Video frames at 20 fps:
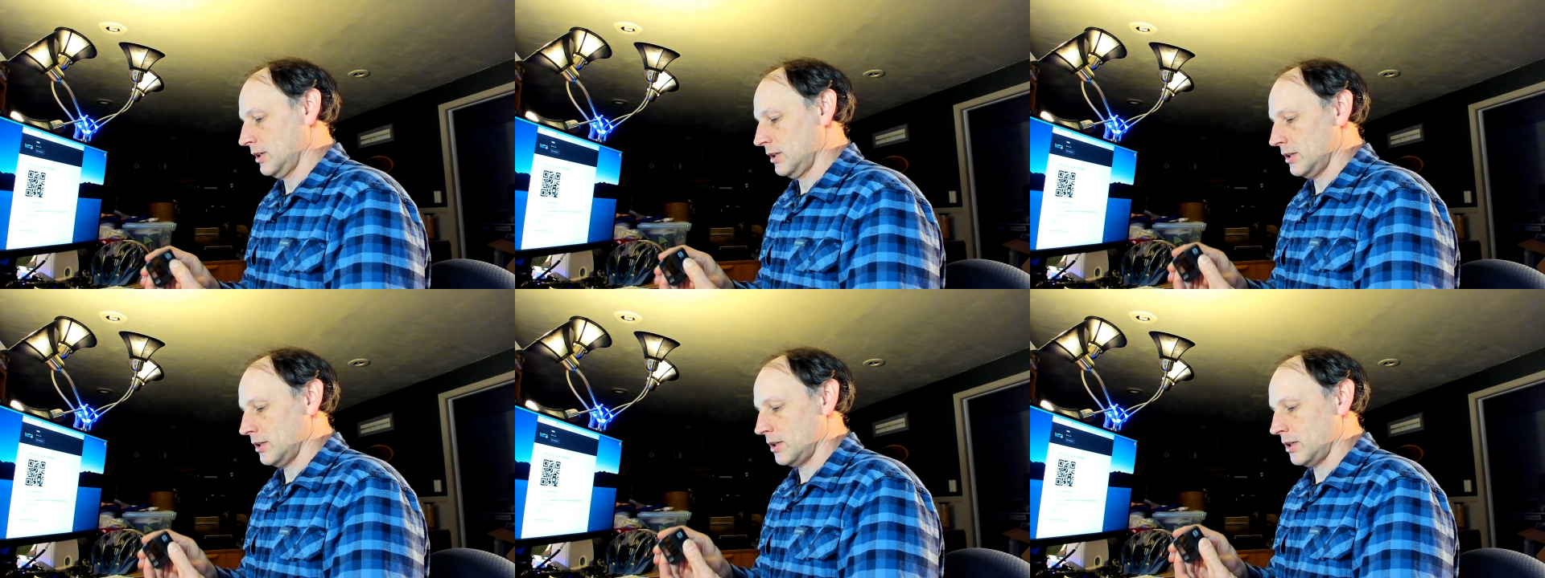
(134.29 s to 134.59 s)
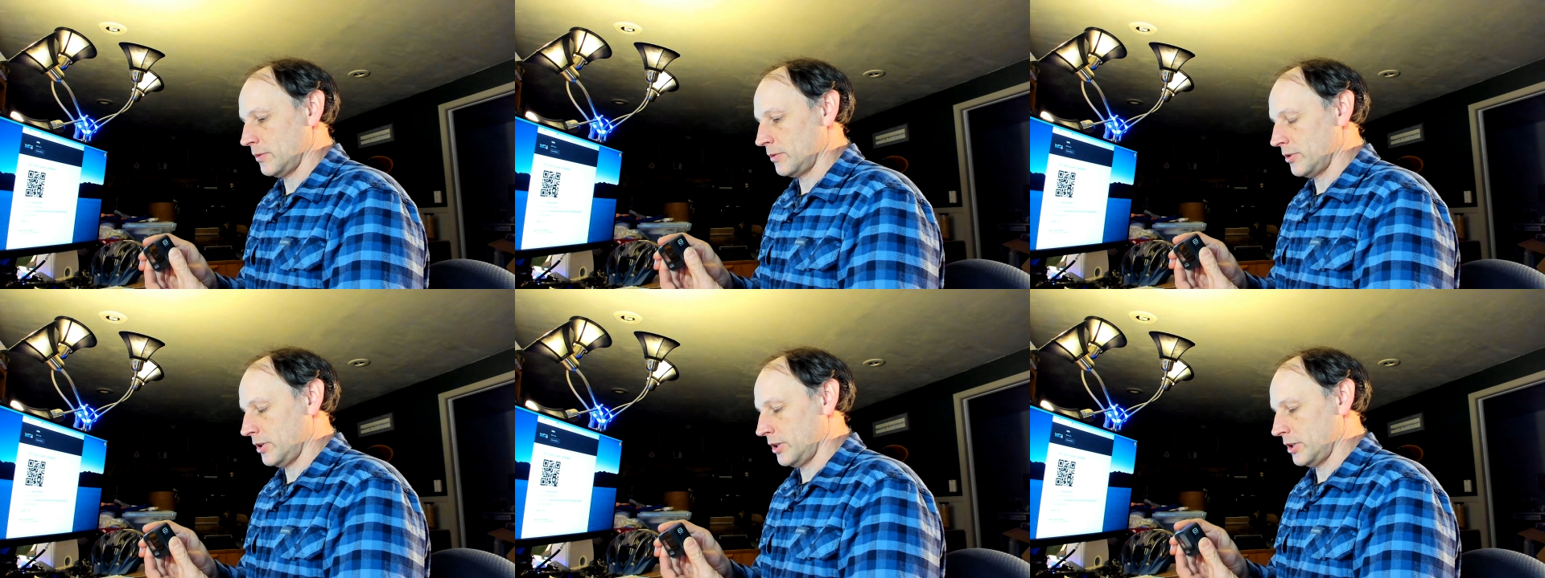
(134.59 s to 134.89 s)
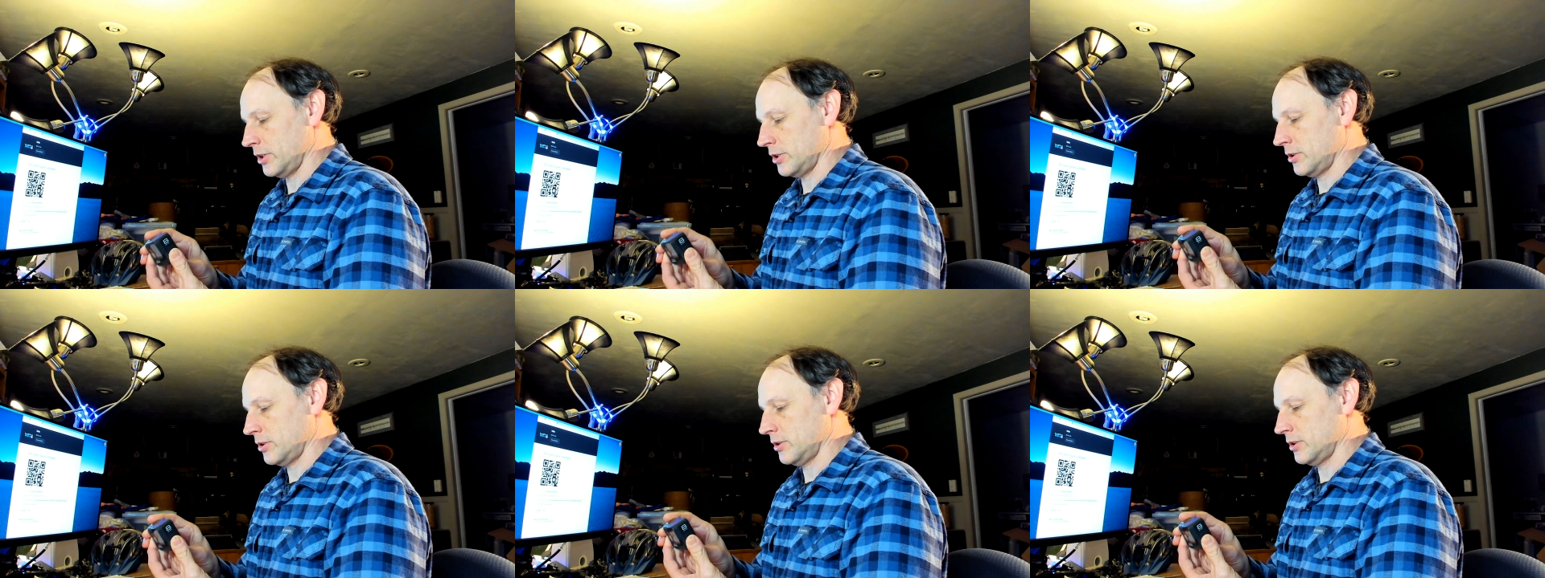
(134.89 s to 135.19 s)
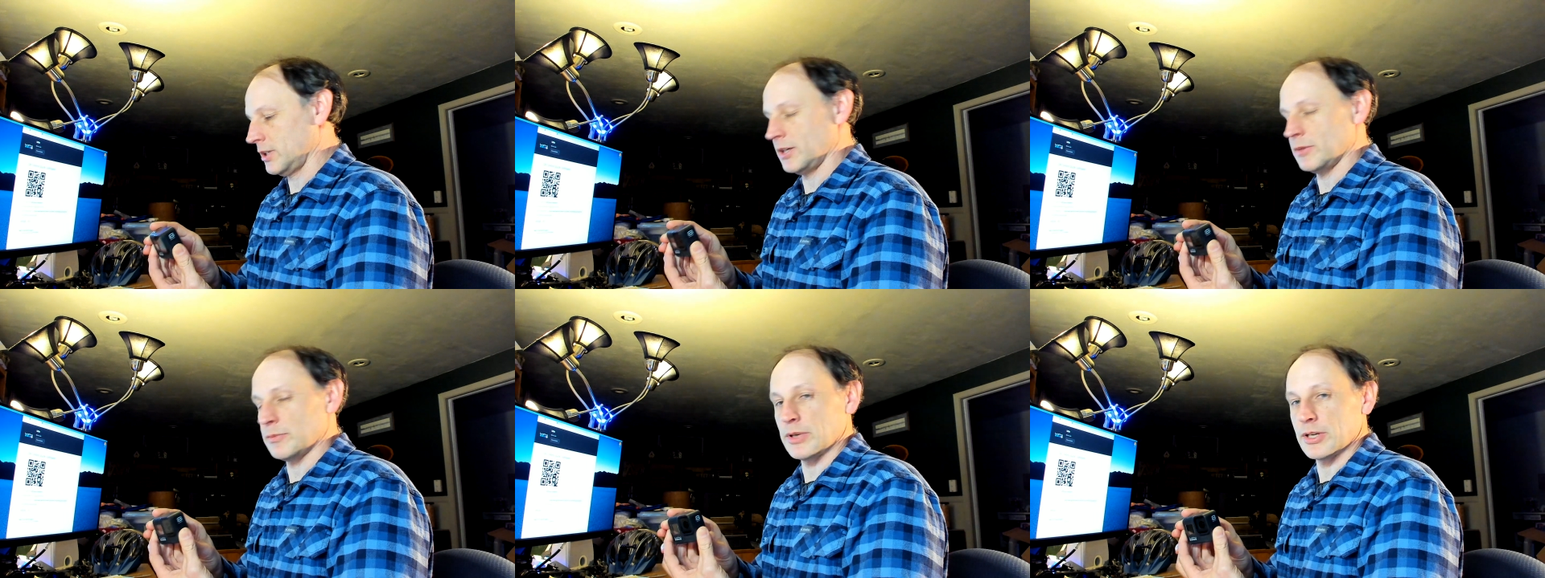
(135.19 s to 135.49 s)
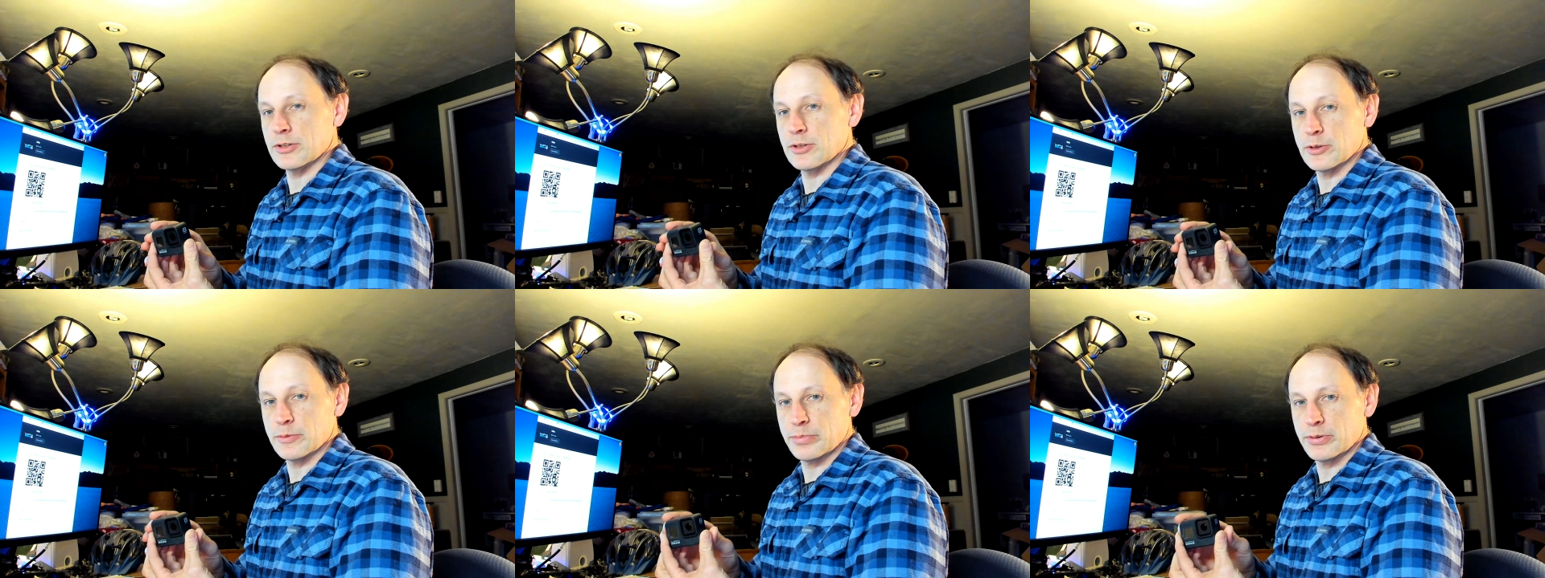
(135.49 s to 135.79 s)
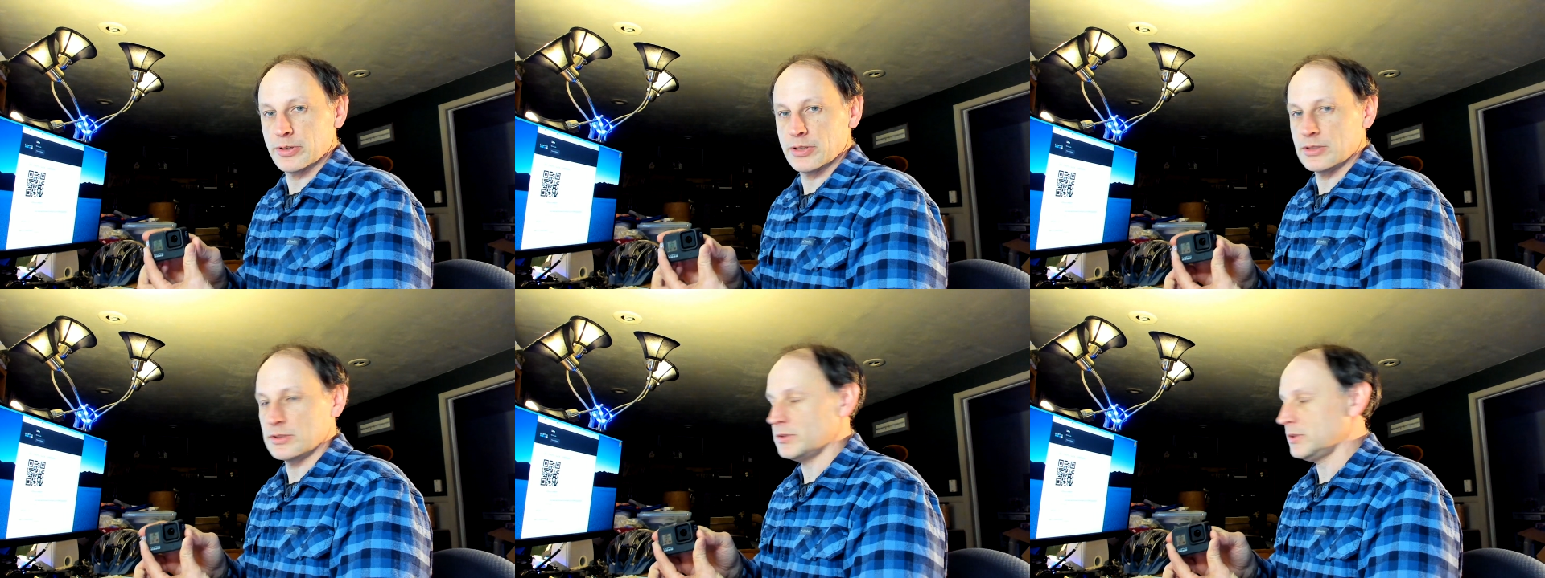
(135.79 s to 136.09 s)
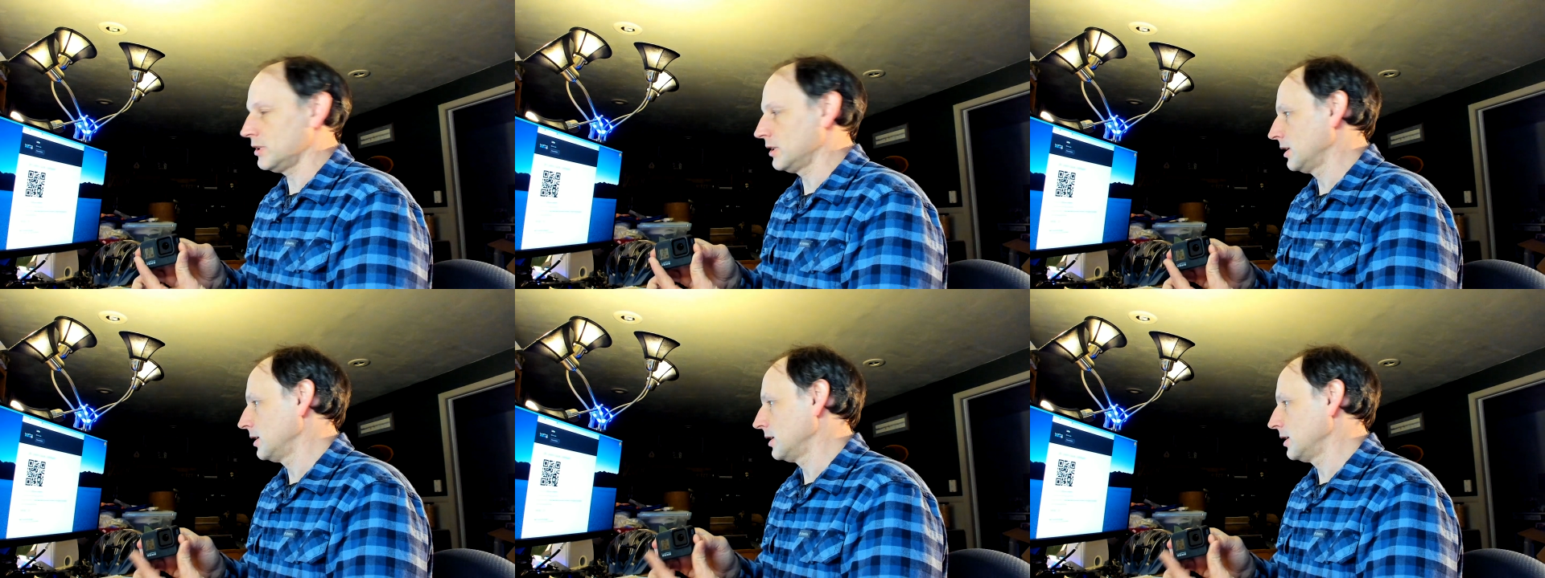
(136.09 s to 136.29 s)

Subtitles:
I'm going to turn on my GoPro